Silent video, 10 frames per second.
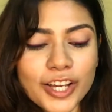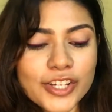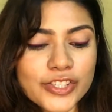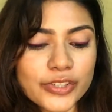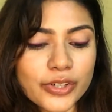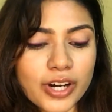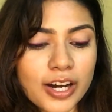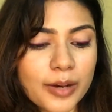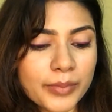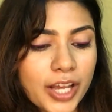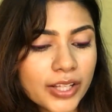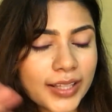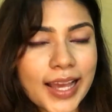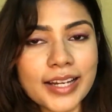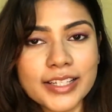So now
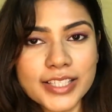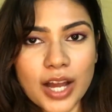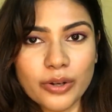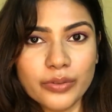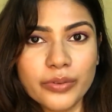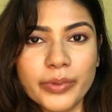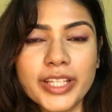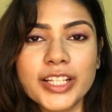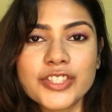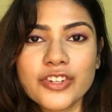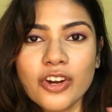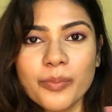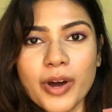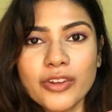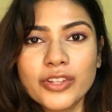that that is out of the way, let's talk
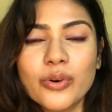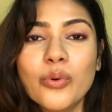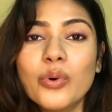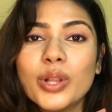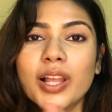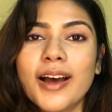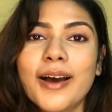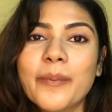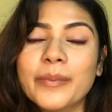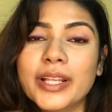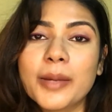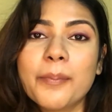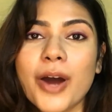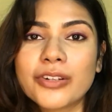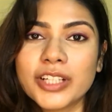about the whole
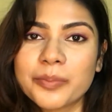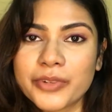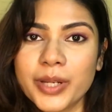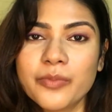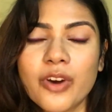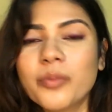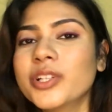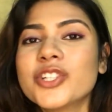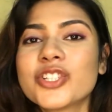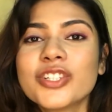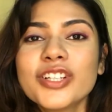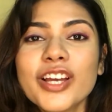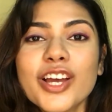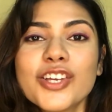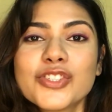powder lip cream formulation.
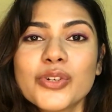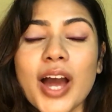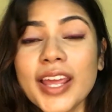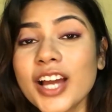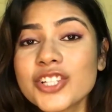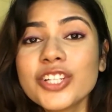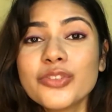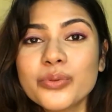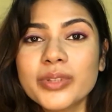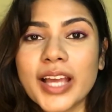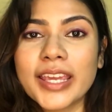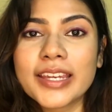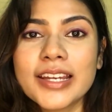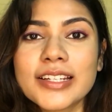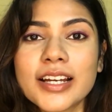So I actually do
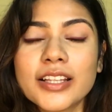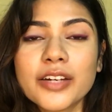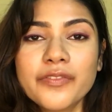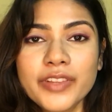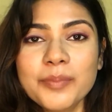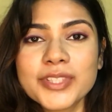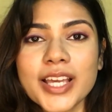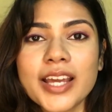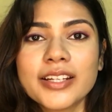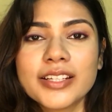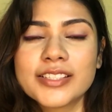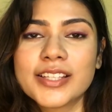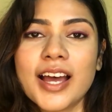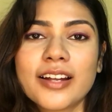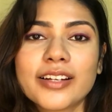like it. The flip side is
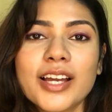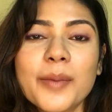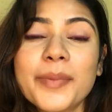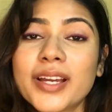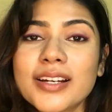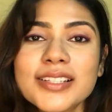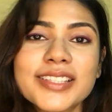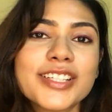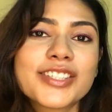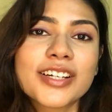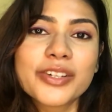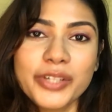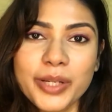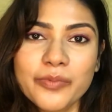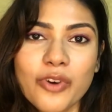that because it's a
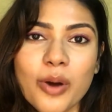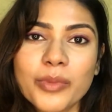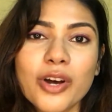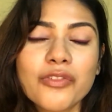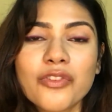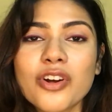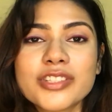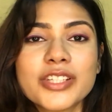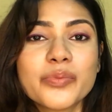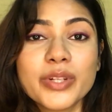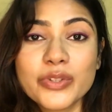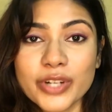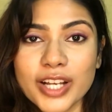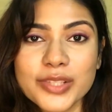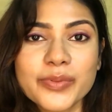cream formula, of course it will
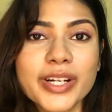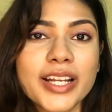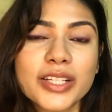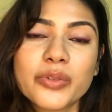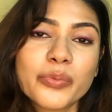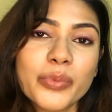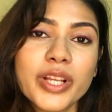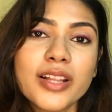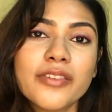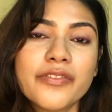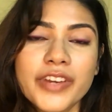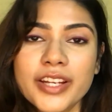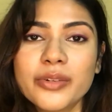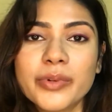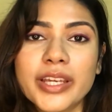transfer and it will
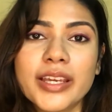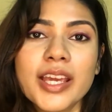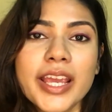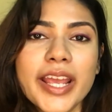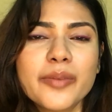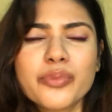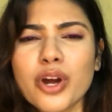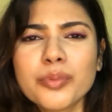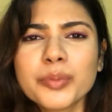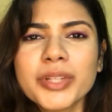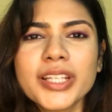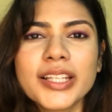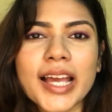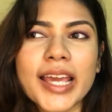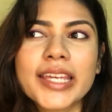fade away in probably
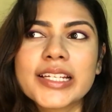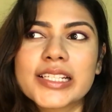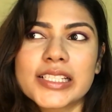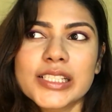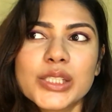like